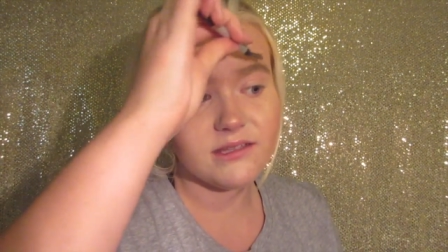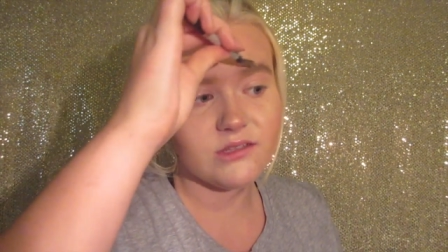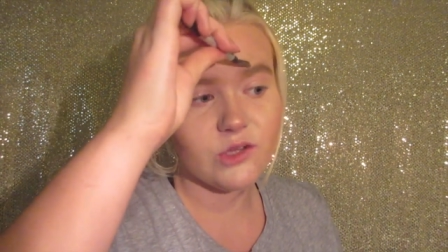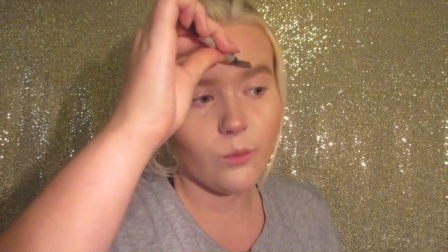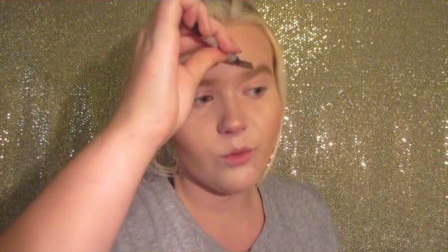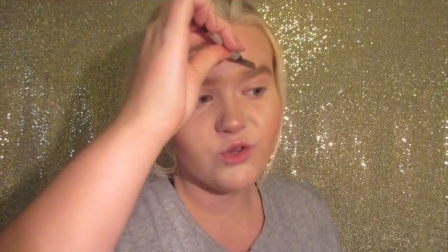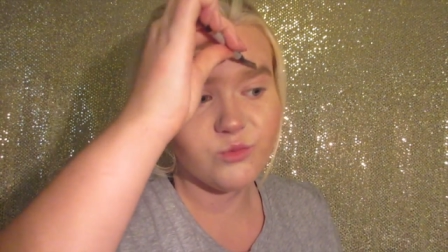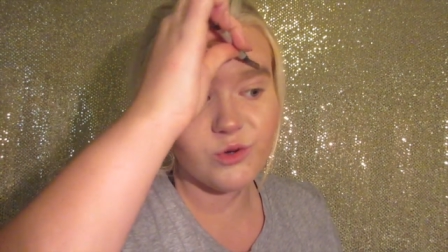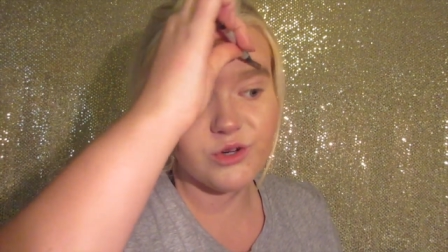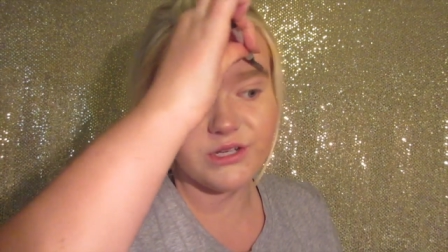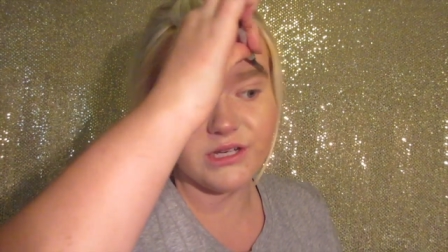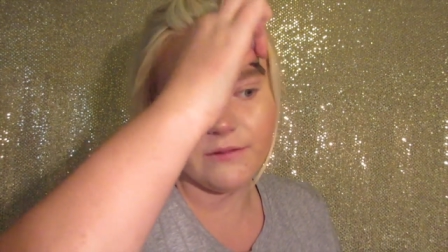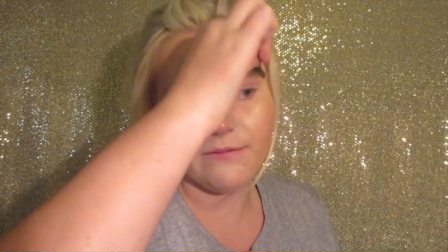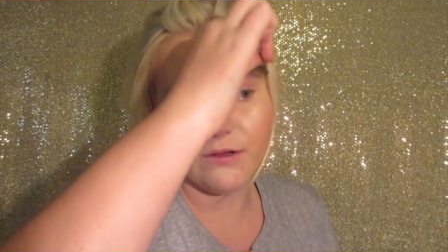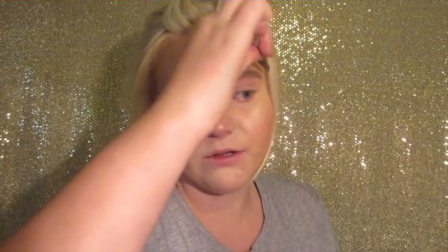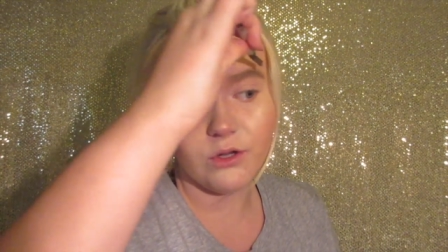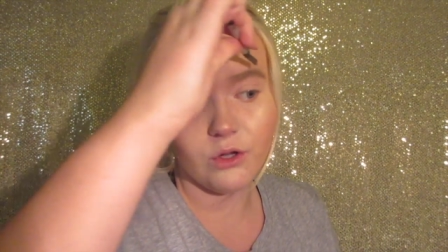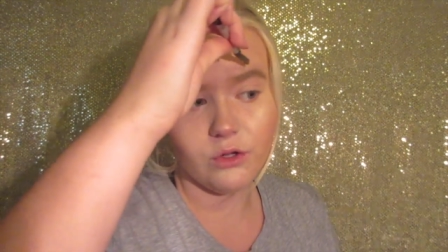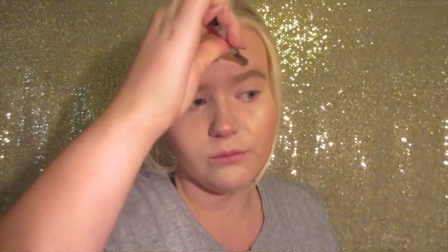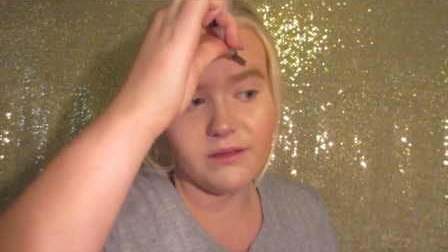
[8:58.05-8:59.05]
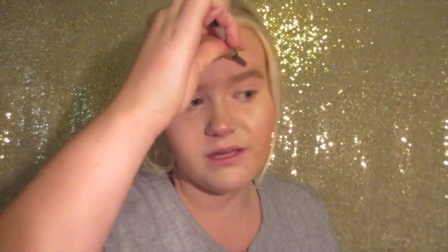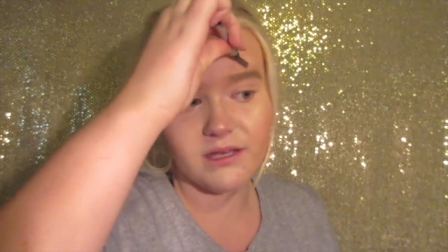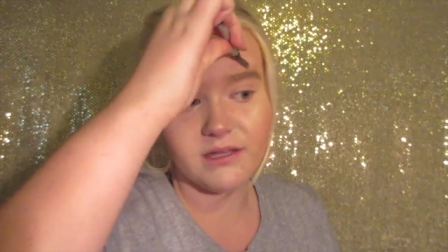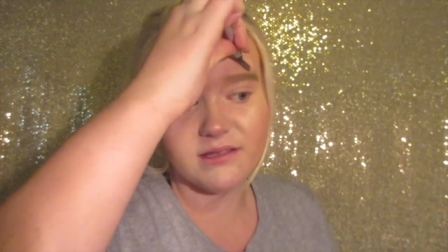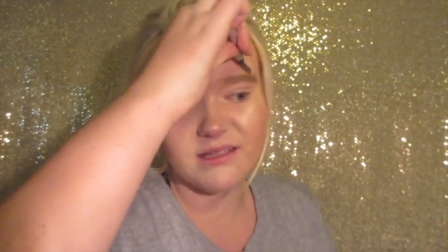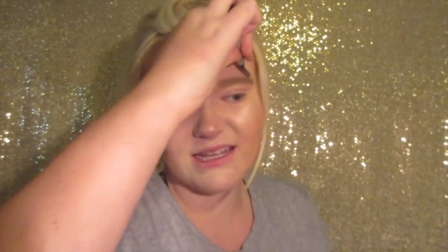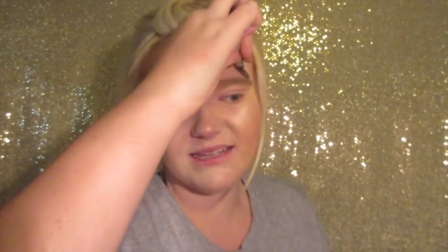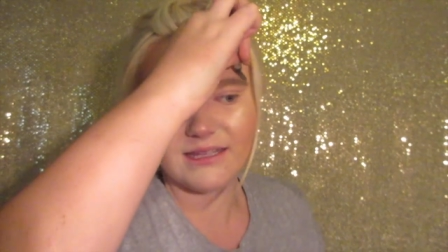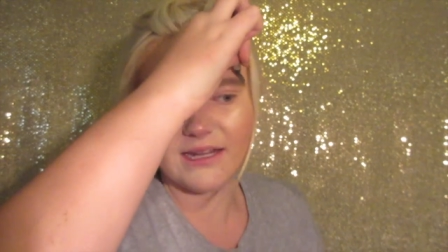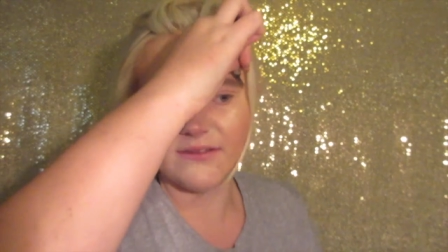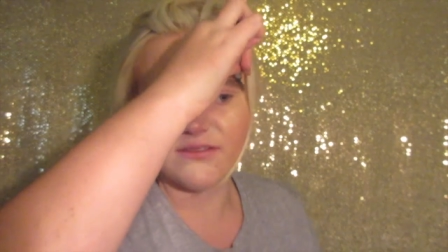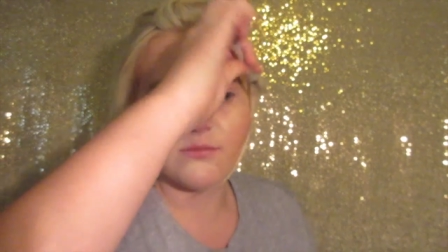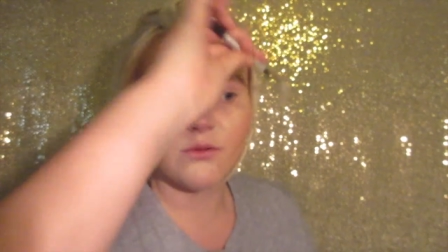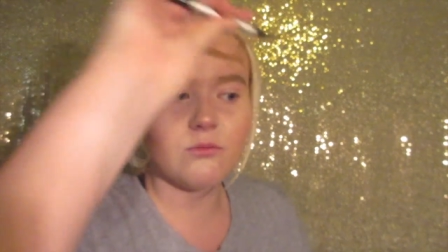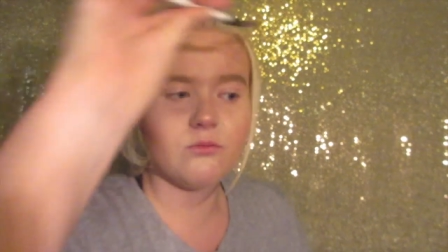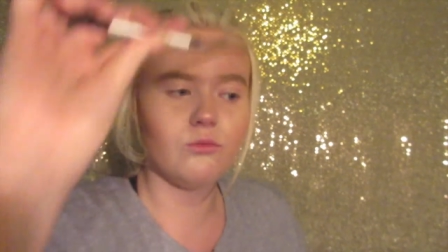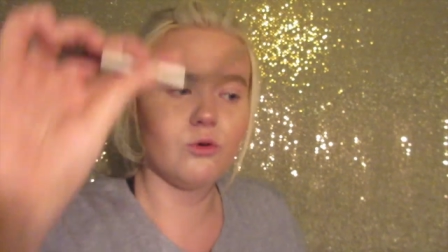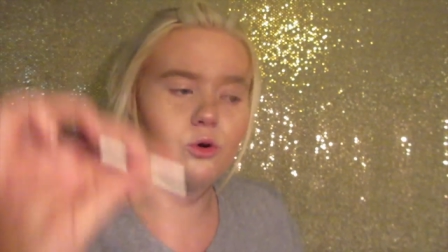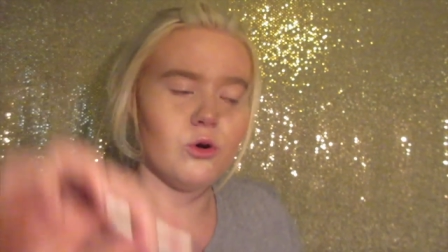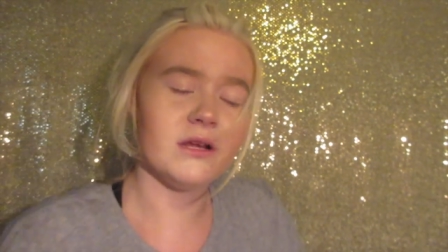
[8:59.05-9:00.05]
so much more difficult because like then I have to
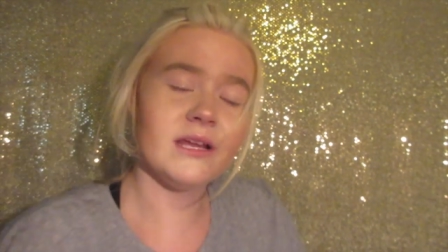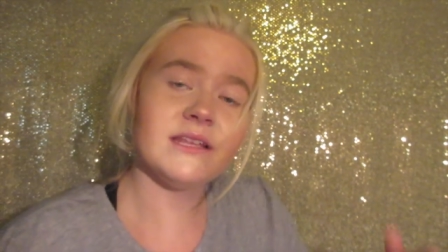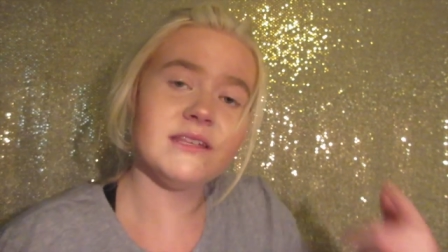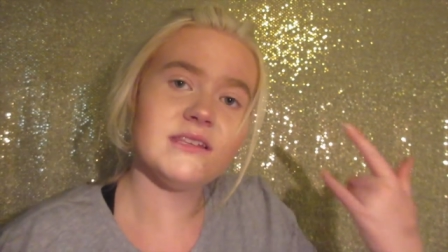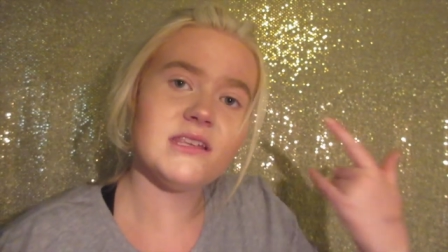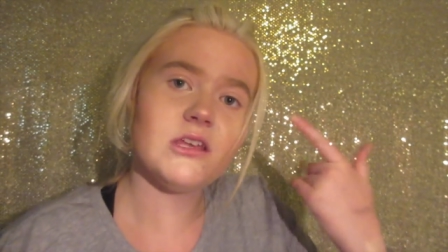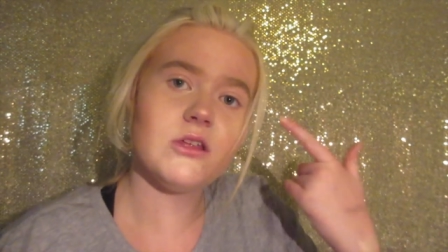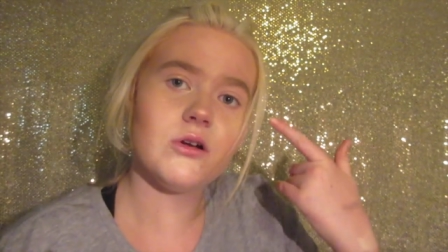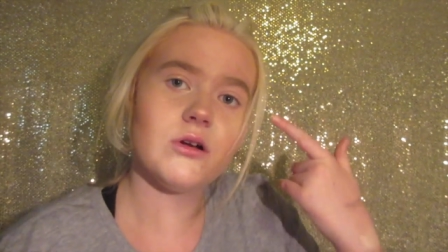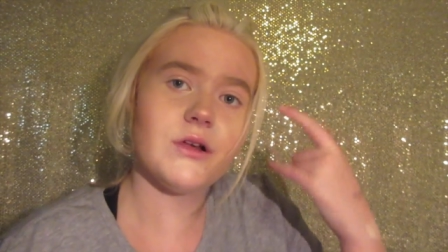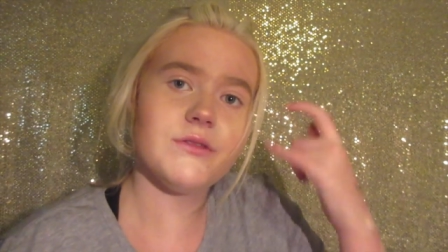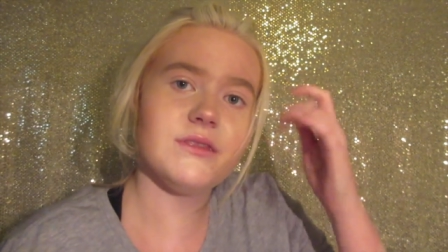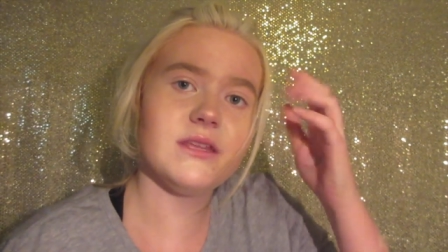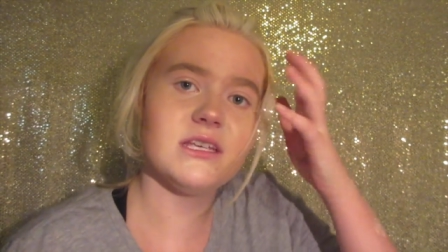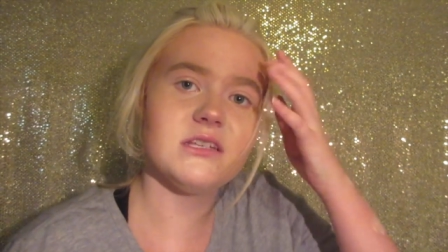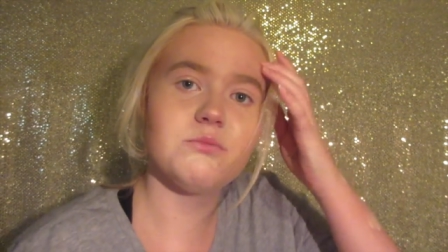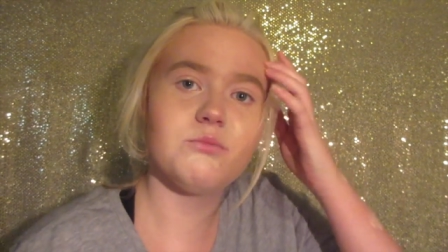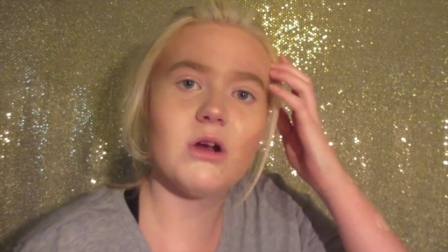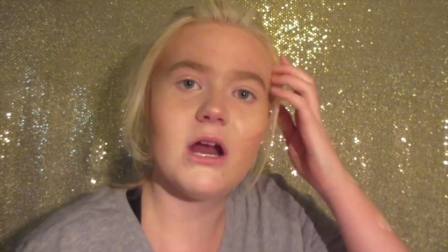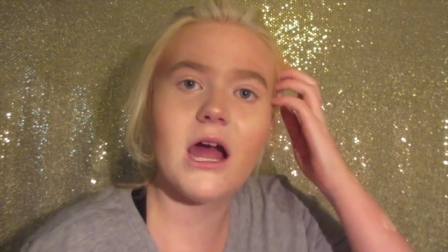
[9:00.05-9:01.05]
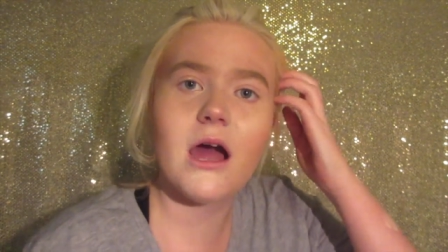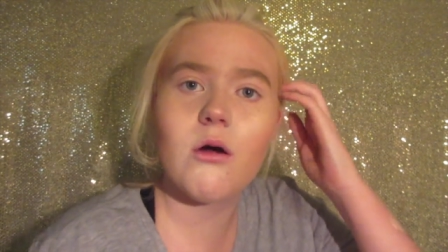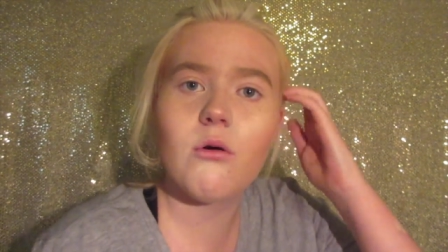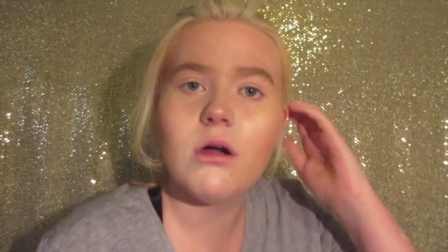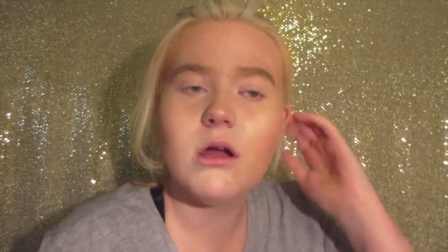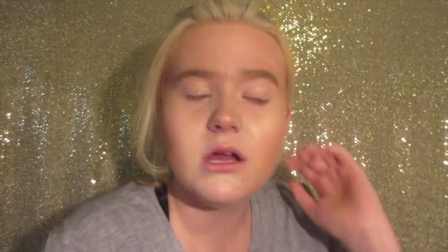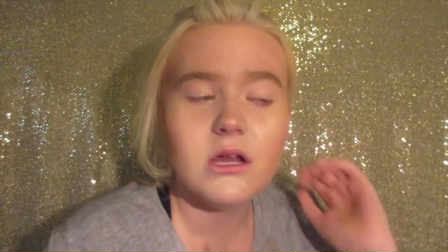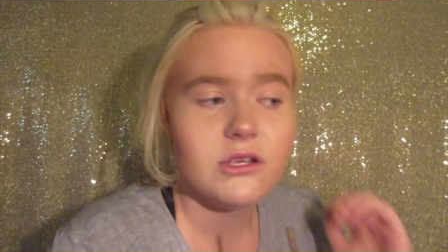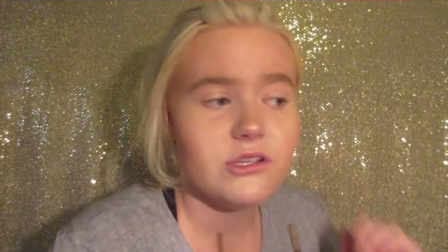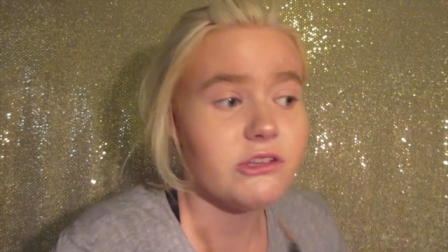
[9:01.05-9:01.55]
put more concealer on this brow